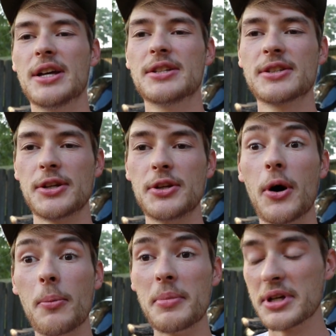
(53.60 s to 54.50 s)
so you
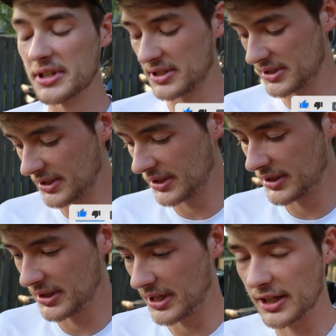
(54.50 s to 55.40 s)
don't miss
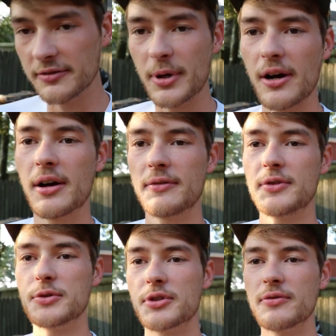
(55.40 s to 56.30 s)
any of my
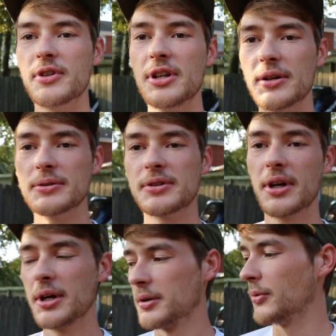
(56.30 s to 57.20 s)
future videos.
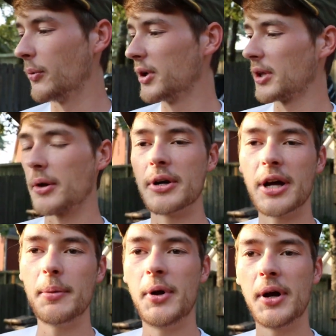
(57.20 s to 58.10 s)
But we're loaded
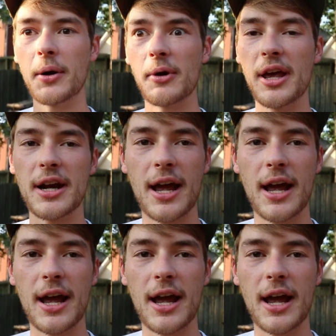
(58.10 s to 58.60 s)
up and we're headed